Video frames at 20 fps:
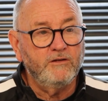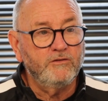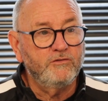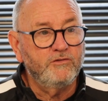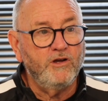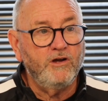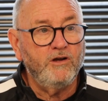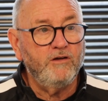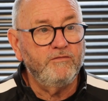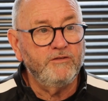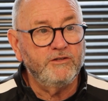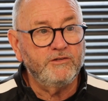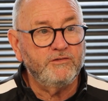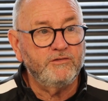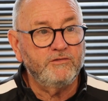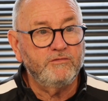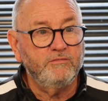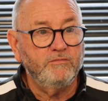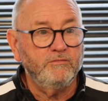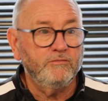
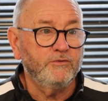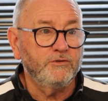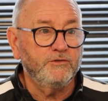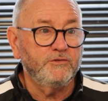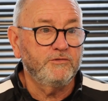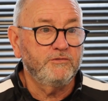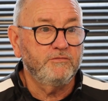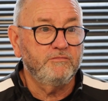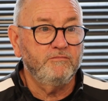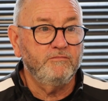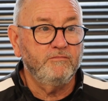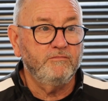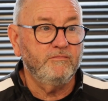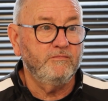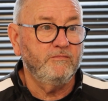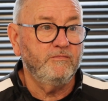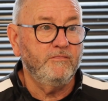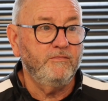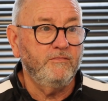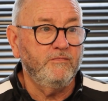Jarvis was
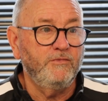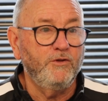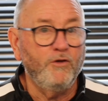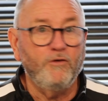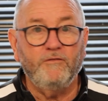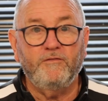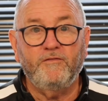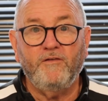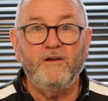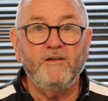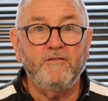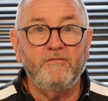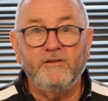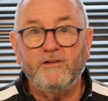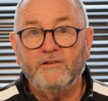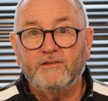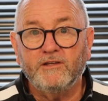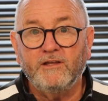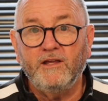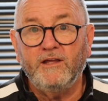not
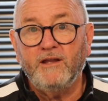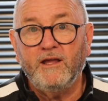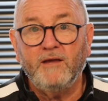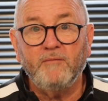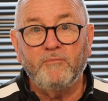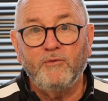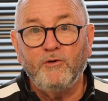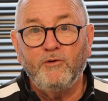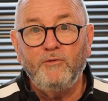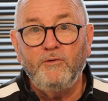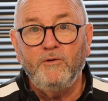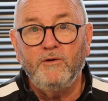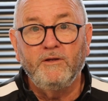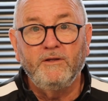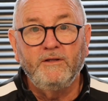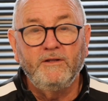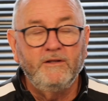favourite to get that ball.